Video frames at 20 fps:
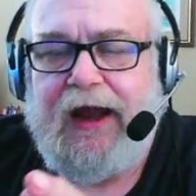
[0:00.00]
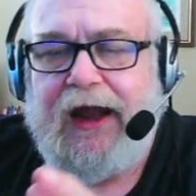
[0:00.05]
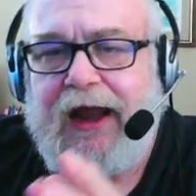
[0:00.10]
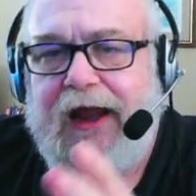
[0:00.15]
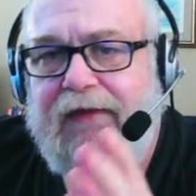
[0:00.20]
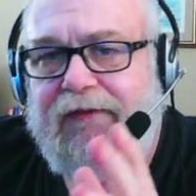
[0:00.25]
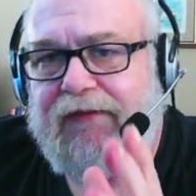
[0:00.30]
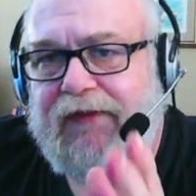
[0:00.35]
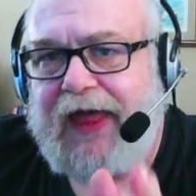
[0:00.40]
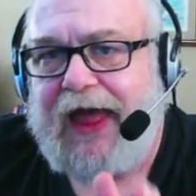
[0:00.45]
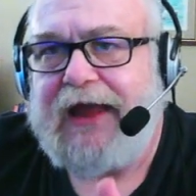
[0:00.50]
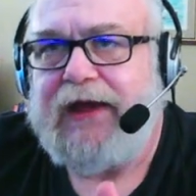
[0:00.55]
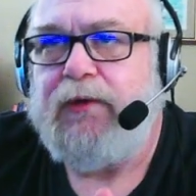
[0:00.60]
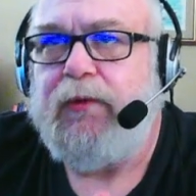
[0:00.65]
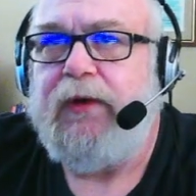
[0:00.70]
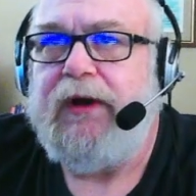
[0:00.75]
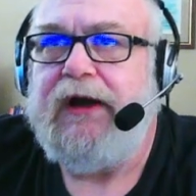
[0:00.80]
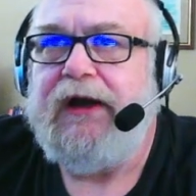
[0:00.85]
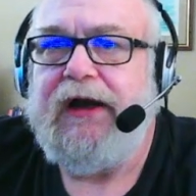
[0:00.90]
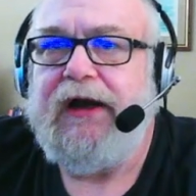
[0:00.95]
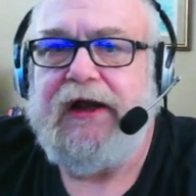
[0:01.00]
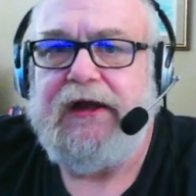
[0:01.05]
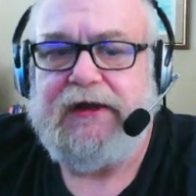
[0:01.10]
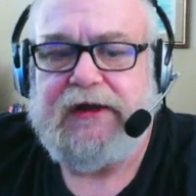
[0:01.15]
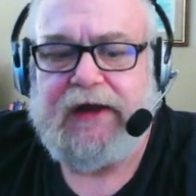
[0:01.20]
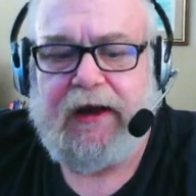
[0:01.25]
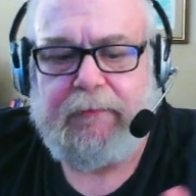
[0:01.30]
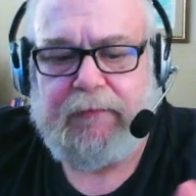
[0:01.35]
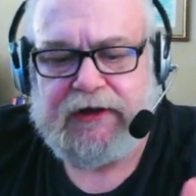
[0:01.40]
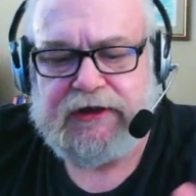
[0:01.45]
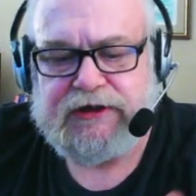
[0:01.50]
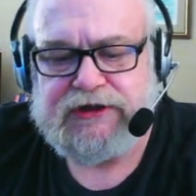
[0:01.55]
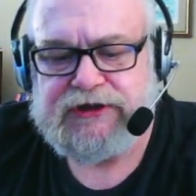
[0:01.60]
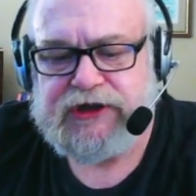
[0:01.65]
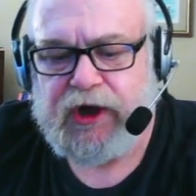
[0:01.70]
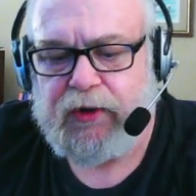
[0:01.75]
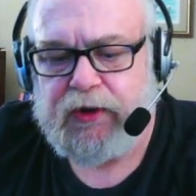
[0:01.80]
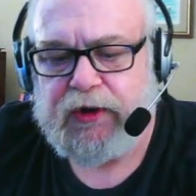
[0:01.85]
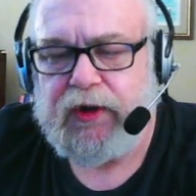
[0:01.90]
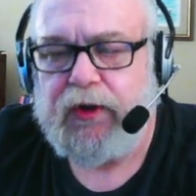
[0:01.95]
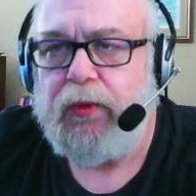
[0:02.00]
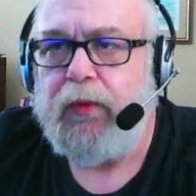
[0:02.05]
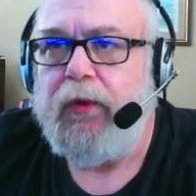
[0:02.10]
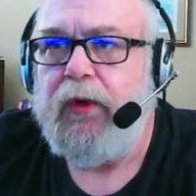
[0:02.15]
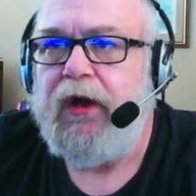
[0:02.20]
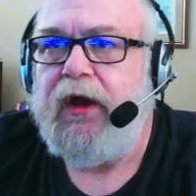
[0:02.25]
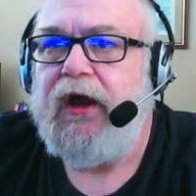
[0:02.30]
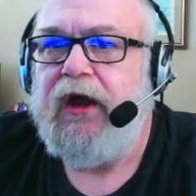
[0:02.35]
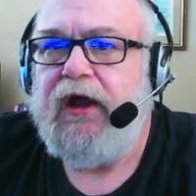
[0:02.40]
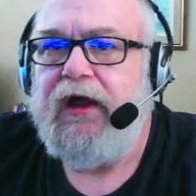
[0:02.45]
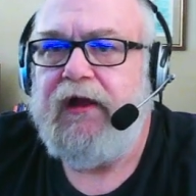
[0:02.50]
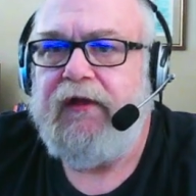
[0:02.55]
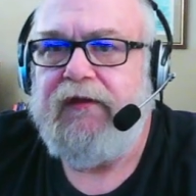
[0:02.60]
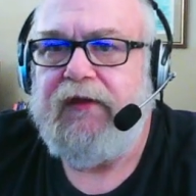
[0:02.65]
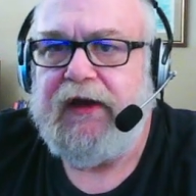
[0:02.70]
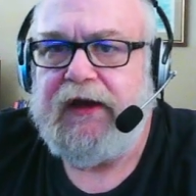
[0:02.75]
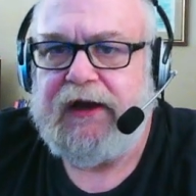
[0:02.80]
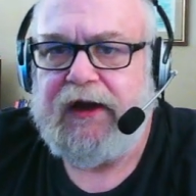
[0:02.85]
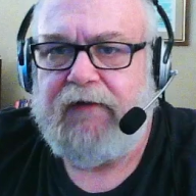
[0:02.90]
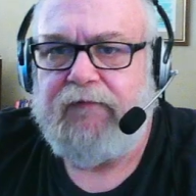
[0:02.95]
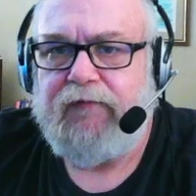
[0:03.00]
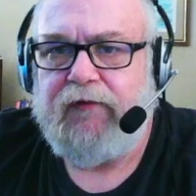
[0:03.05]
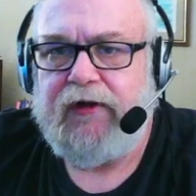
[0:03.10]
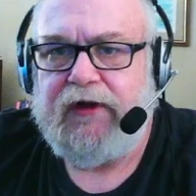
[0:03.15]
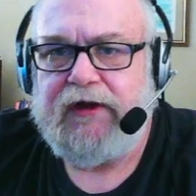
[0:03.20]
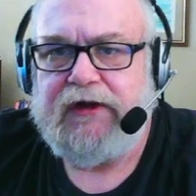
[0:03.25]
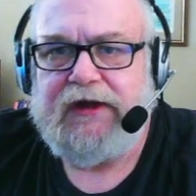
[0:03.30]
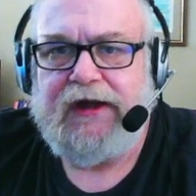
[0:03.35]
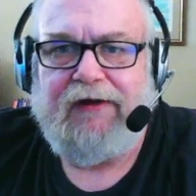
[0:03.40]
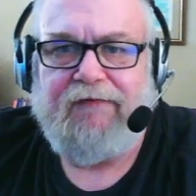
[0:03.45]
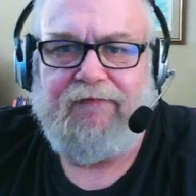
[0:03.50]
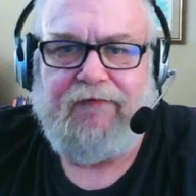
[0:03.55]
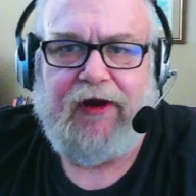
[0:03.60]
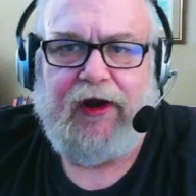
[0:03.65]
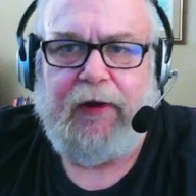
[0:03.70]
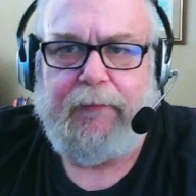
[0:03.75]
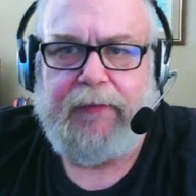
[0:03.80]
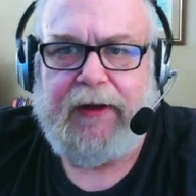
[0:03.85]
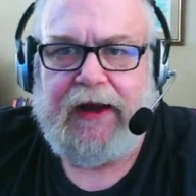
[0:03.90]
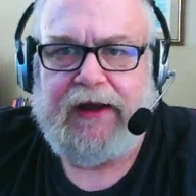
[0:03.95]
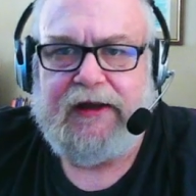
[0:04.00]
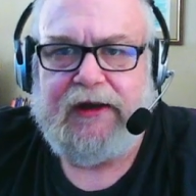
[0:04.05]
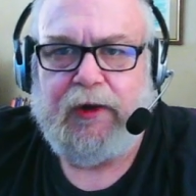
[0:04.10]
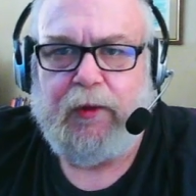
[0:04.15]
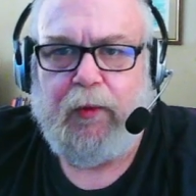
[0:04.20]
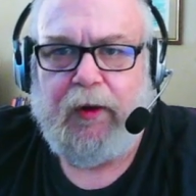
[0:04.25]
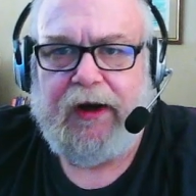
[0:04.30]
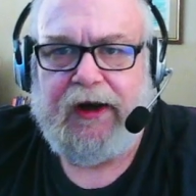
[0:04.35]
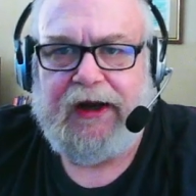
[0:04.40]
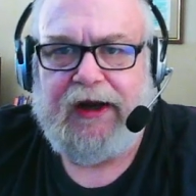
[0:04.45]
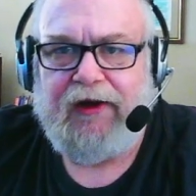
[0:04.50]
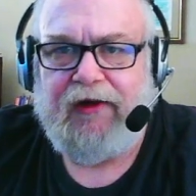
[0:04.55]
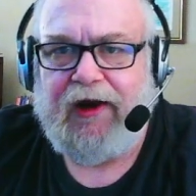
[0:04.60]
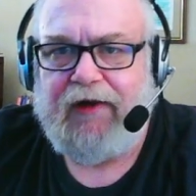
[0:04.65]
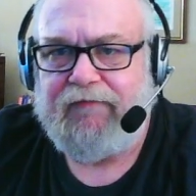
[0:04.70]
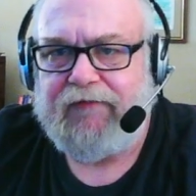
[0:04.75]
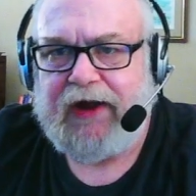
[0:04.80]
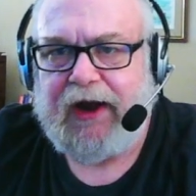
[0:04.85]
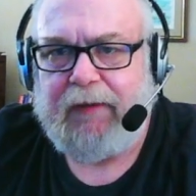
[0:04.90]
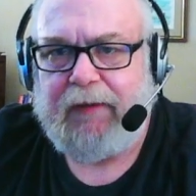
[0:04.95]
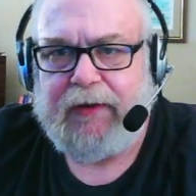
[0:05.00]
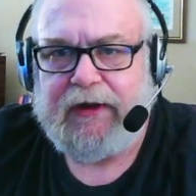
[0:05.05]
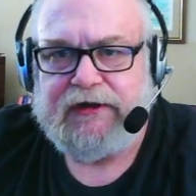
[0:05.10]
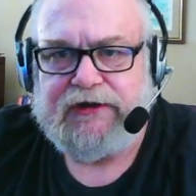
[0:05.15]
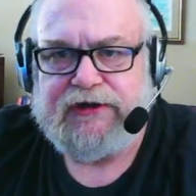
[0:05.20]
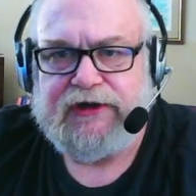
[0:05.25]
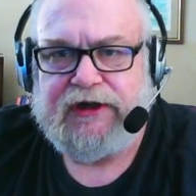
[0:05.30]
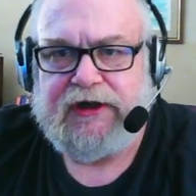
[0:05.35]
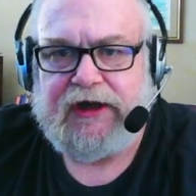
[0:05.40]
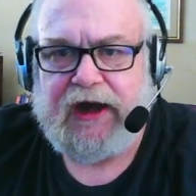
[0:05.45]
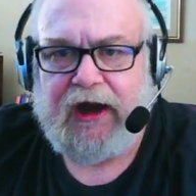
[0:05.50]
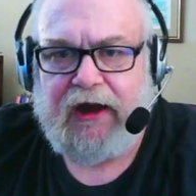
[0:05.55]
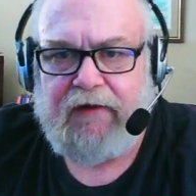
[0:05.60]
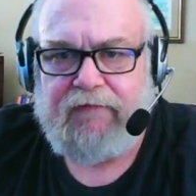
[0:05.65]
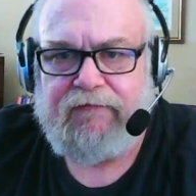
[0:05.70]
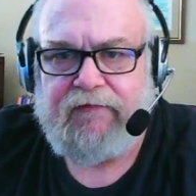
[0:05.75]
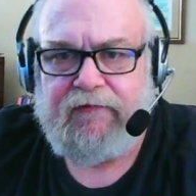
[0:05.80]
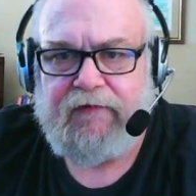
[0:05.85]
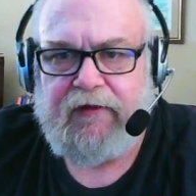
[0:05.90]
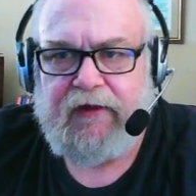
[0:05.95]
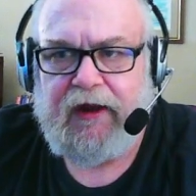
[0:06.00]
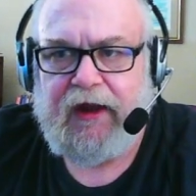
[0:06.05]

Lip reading: And that's what it is. And I'm going to show you the difference in a very basic one. Here I've got a bunch of stuff.